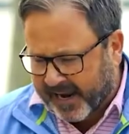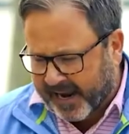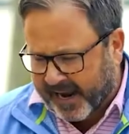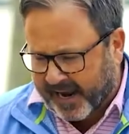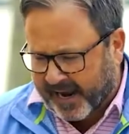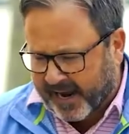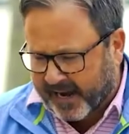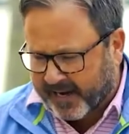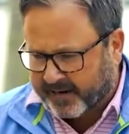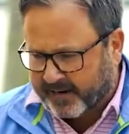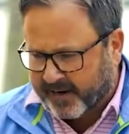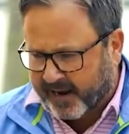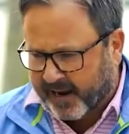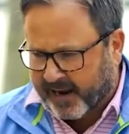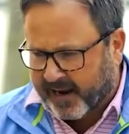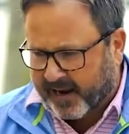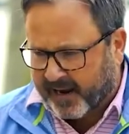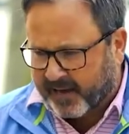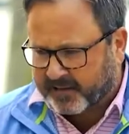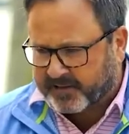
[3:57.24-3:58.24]
And
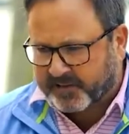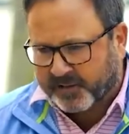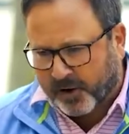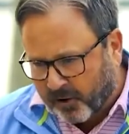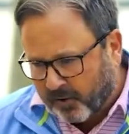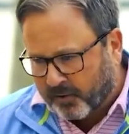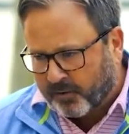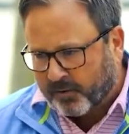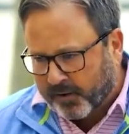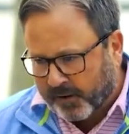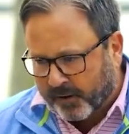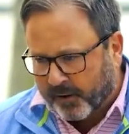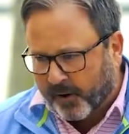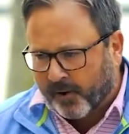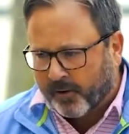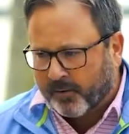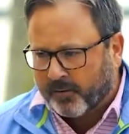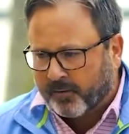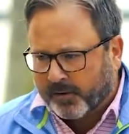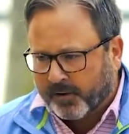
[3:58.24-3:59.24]
uh, so, you
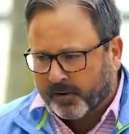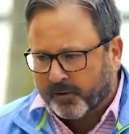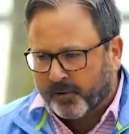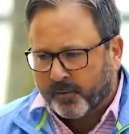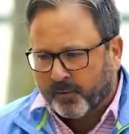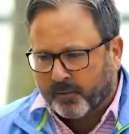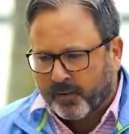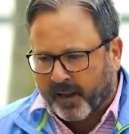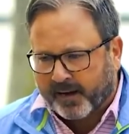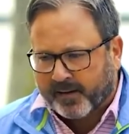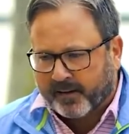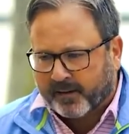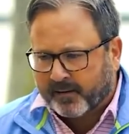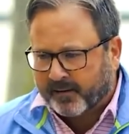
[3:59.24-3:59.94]
know, you do like,